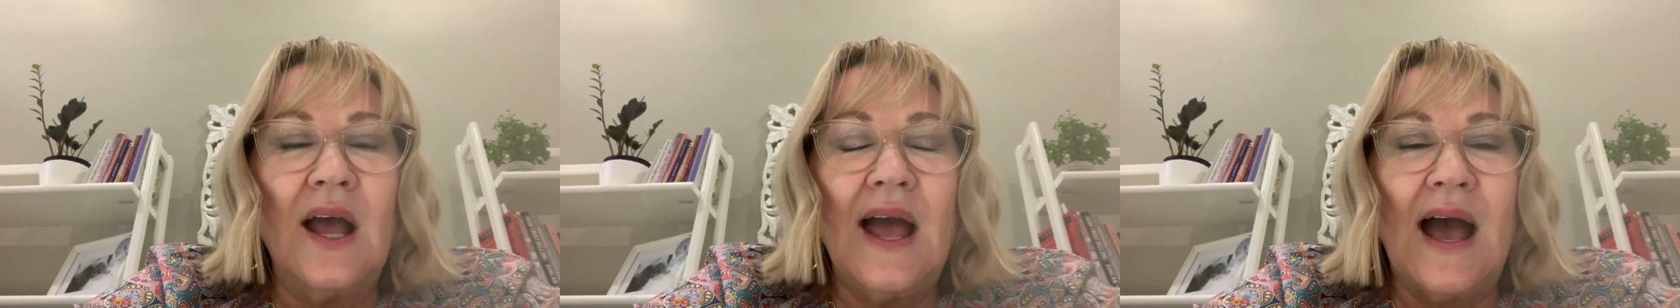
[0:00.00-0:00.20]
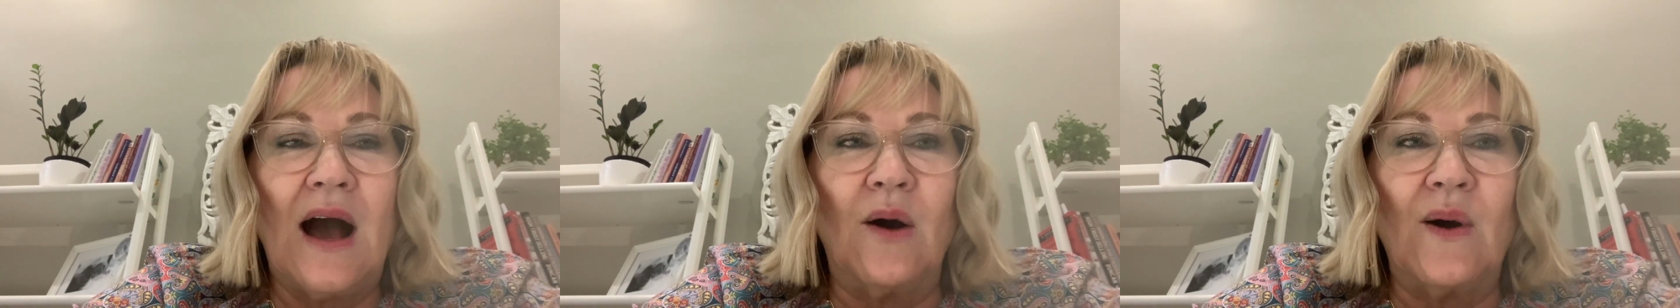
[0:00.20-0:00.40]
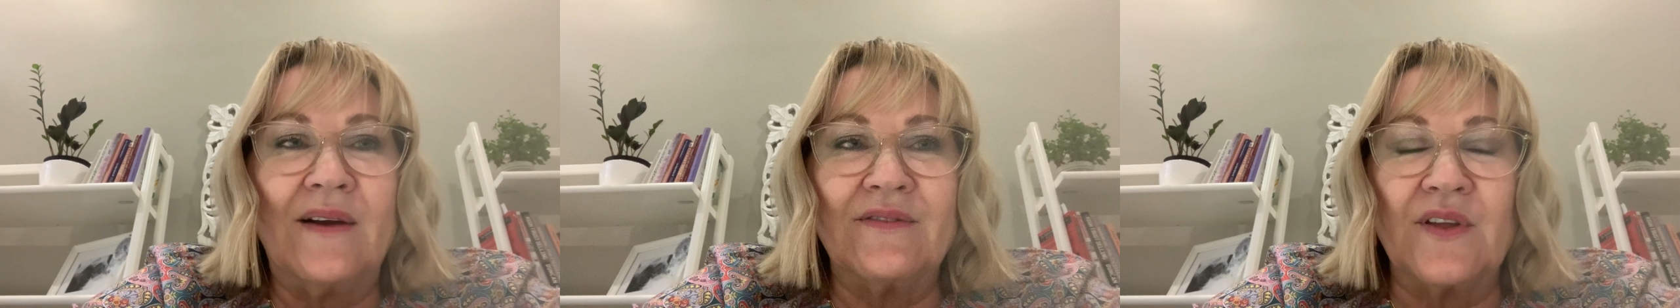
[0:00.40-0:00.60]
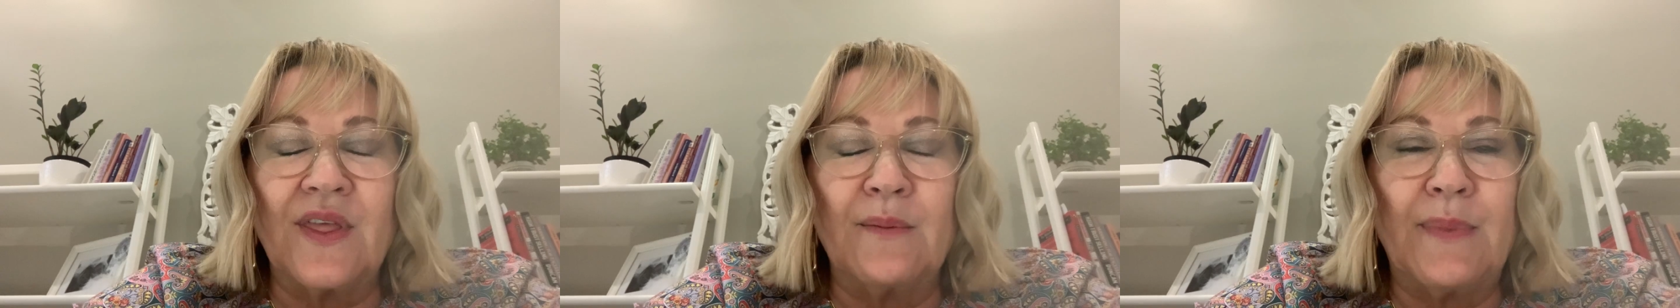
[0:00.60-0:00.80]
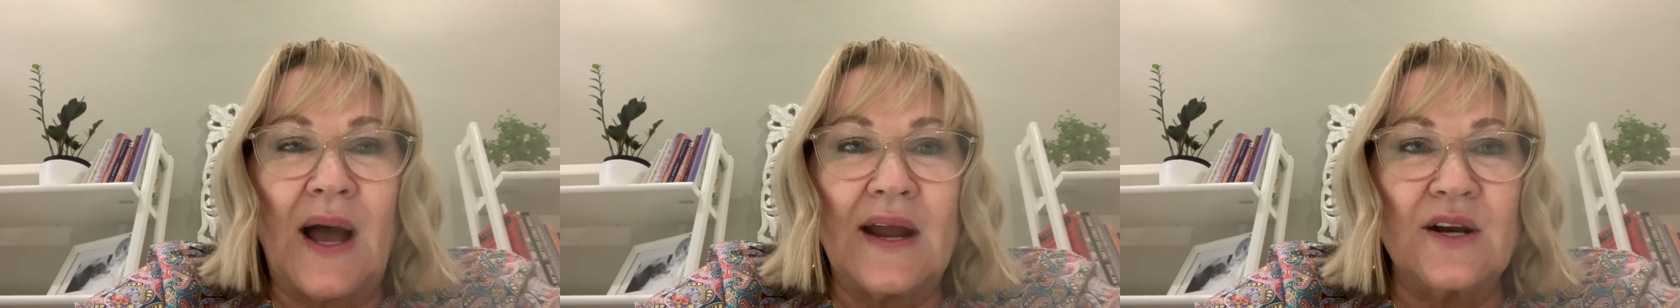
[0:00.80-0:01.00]
However, the
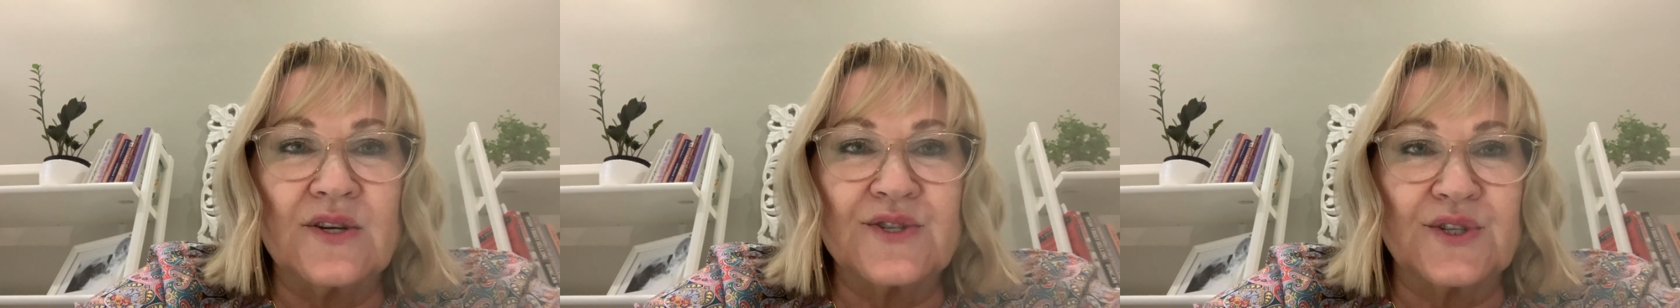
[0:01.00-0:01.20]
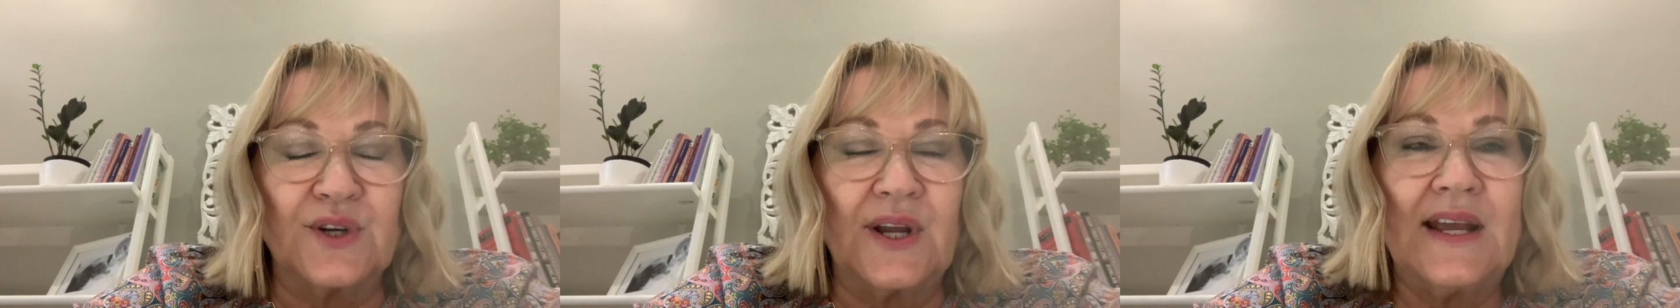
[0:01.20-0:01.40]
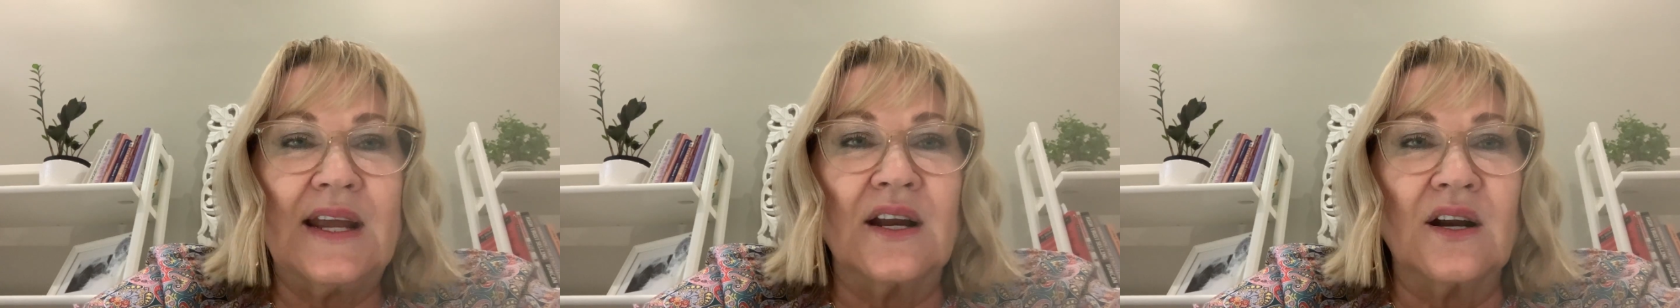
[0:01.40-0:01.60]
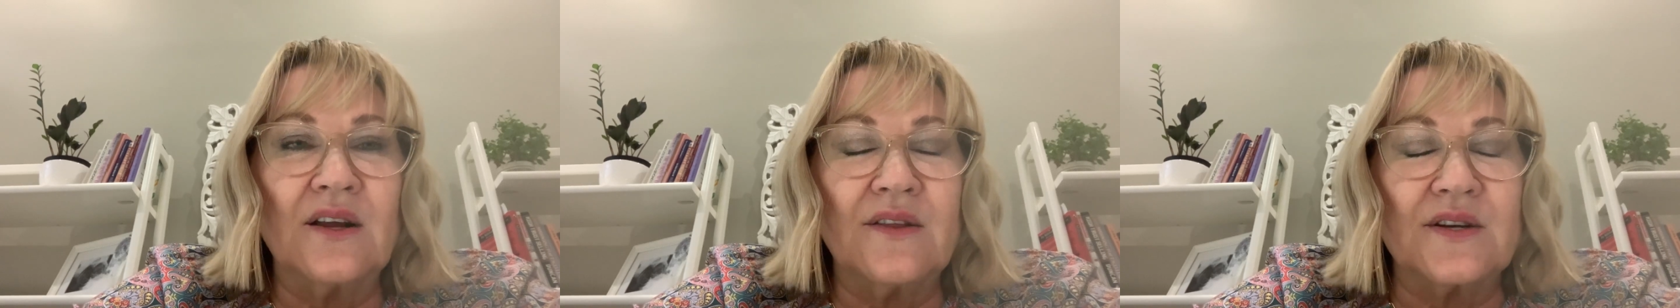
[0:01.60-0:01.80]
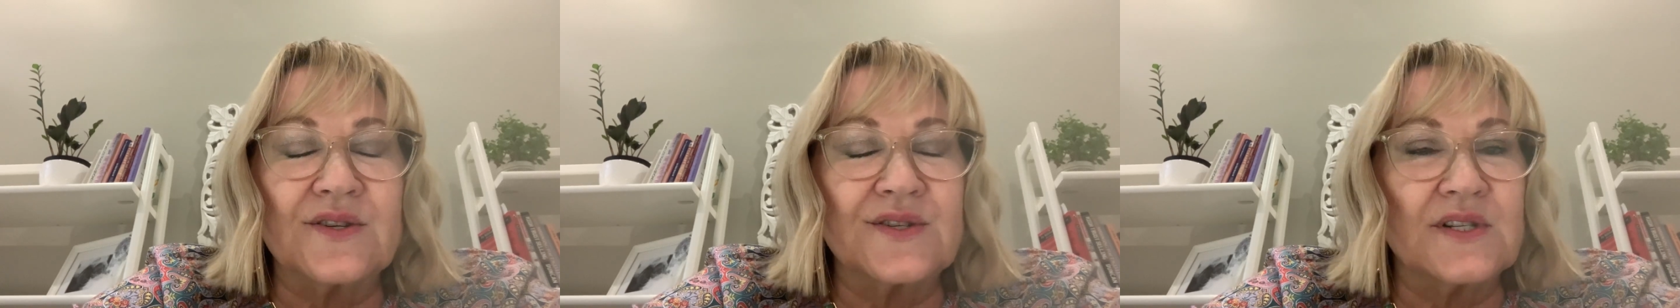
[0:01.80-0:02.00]
buyers are here.
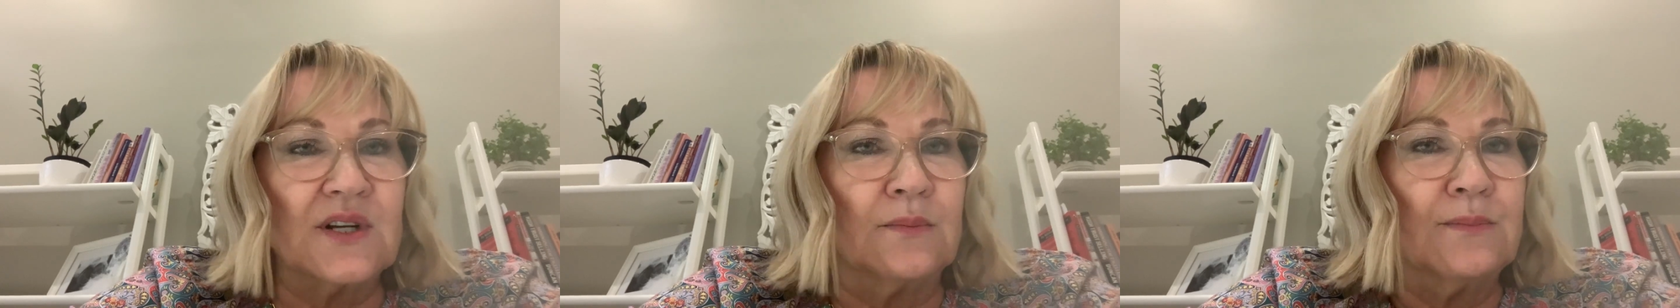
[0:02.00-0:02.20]
There's still